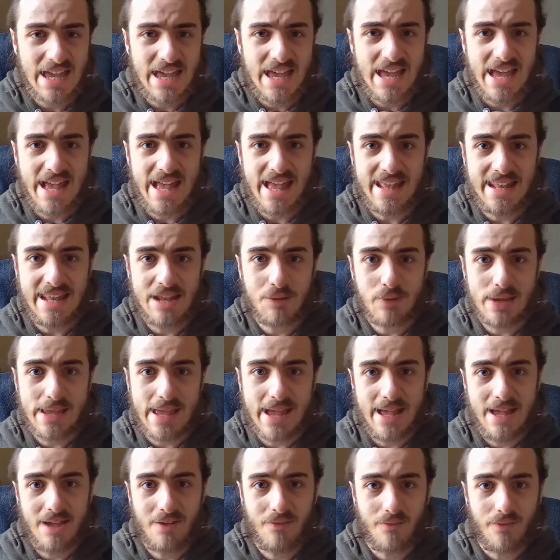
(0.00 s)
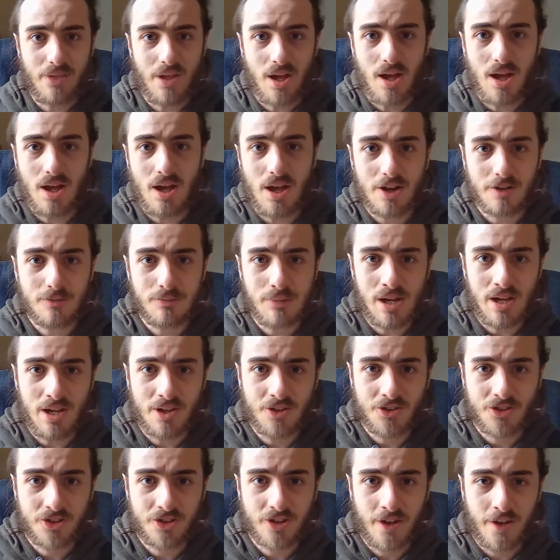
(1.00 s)
and then we have the Hard
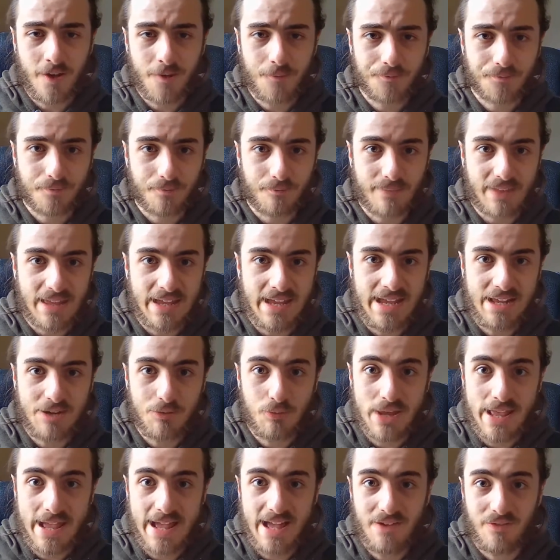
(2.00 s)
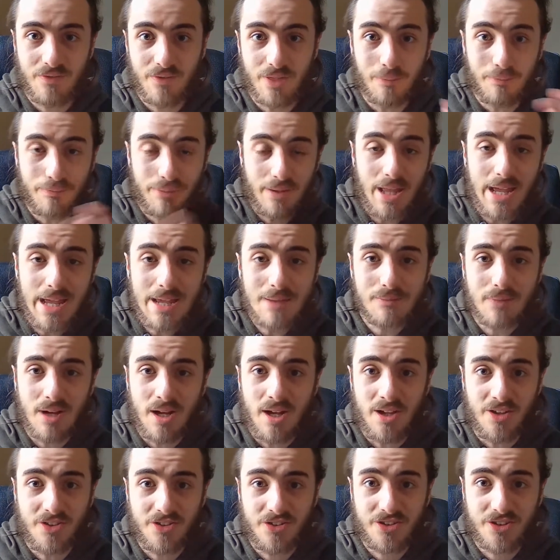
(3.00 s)
Master, and we have the Blind
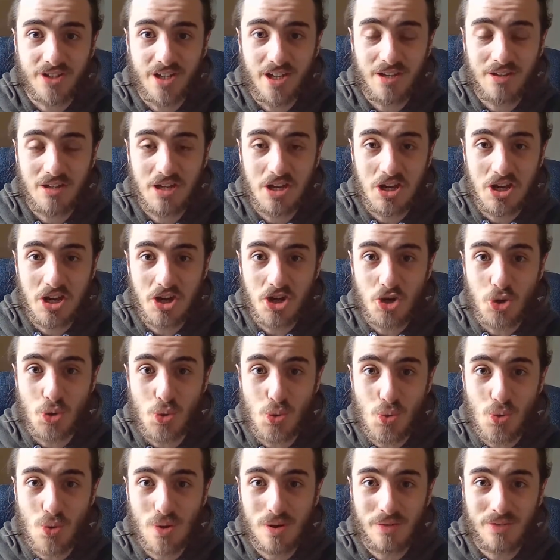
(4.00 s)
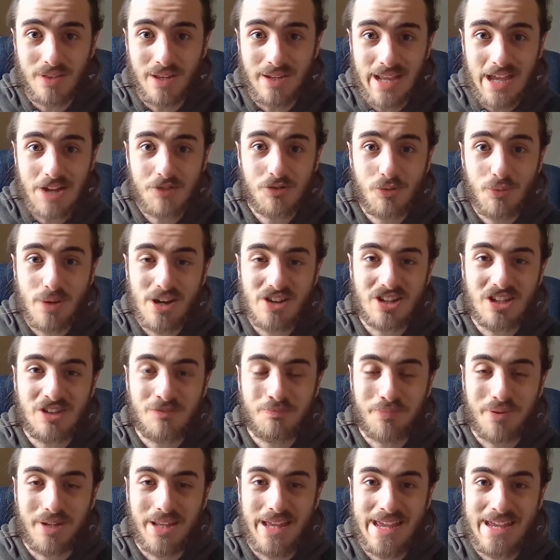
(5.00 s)
Master, who the latter of which is
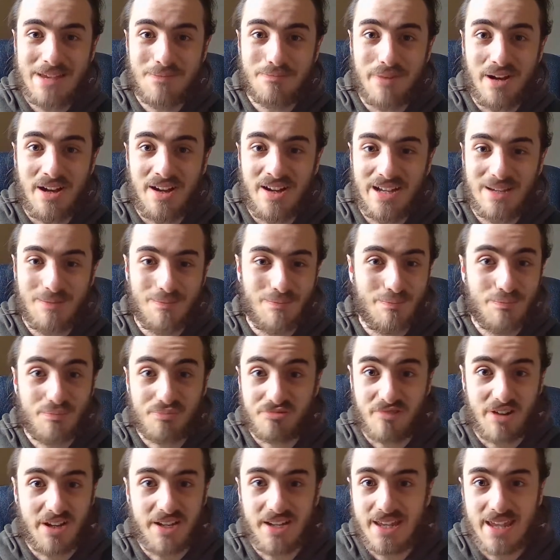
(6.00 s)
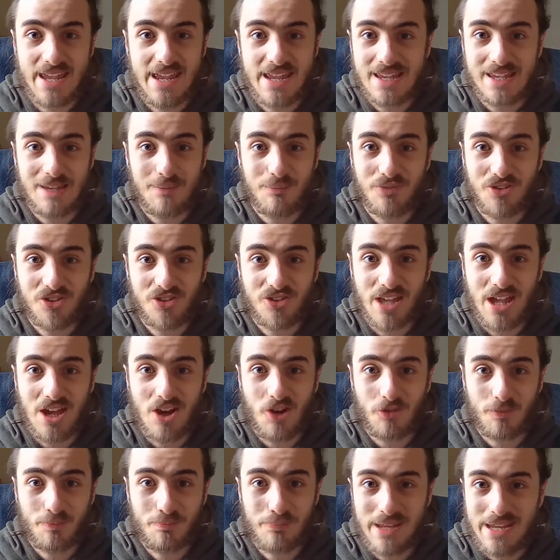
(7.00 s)
played by Predaking
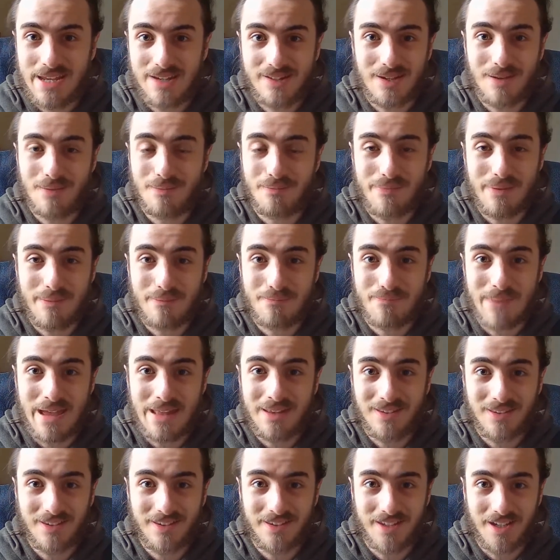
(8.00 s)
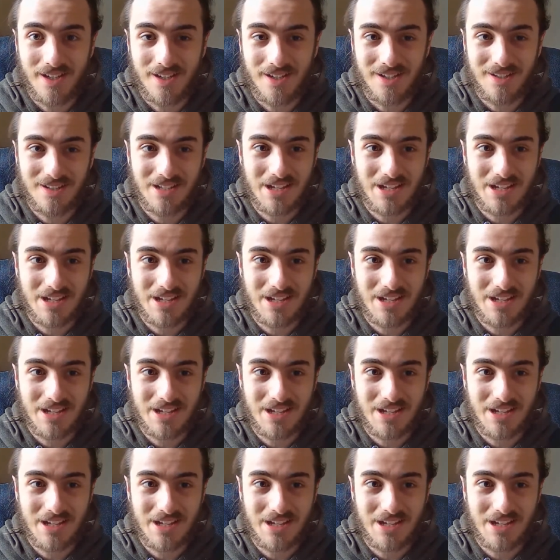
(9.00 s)
himself, Peter Menza.